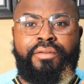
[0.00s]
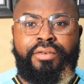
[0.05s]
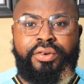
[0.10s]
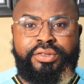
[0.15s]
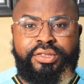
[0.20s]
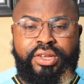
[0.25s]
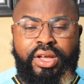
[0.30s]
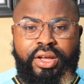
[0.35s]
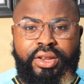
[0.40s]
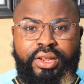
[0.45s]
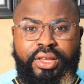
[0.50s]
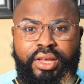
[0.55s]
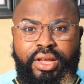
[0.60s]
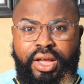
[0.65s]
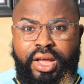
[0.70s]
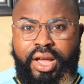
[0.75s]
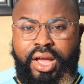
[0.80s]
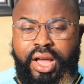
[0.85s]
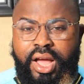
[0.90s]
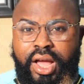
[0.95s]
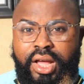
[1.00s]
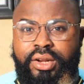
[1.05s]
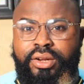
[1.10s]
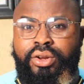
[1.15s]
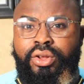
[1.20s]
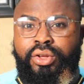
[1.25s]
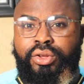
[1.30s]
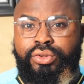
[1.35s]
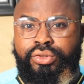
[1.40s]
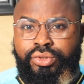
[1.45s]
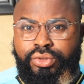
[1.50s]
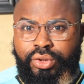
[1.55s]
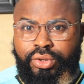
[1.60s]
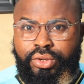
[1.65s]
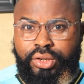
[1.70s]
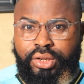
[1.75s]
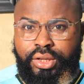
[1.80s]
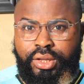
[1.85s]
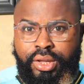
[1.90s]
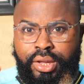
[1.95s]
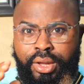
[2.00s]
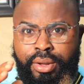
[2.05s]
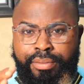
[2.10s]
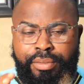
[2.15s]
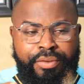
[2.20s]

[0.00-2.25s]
for Saturday and Sunday.